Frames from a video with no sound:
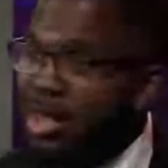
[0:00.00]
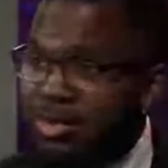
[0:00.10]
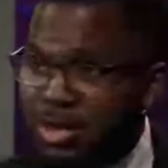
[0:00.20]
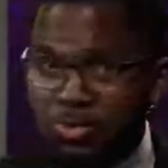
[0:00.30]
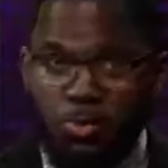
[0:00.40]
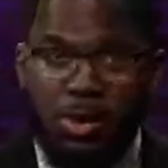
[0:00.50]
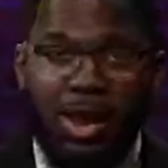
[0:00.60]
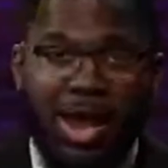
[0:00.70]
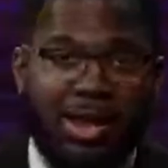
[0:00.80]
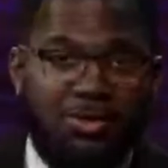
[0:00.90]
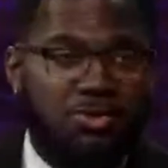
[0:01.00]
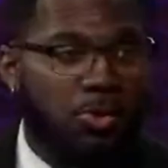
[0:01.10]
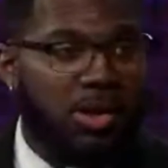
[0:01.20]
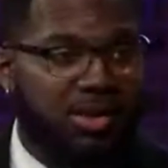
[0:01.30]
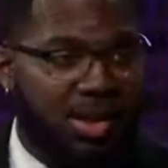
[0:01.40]
That's just what I can
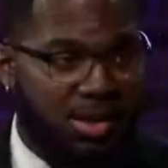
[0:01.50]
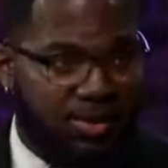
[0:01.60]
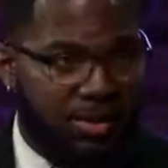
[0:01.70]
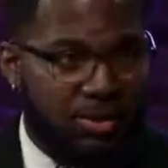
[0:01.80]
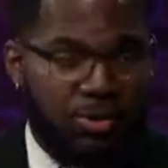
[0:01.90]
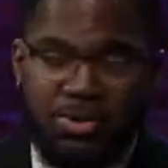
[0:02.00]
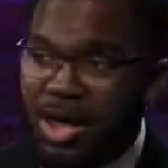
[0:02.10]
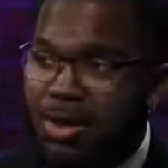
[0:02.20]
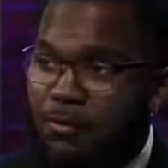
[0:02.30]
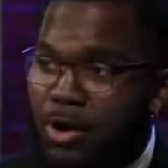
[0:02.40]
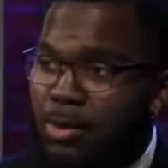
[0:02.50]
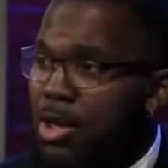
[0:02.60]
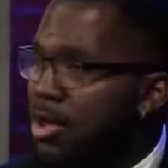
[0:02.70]
squeeze into this little time frame.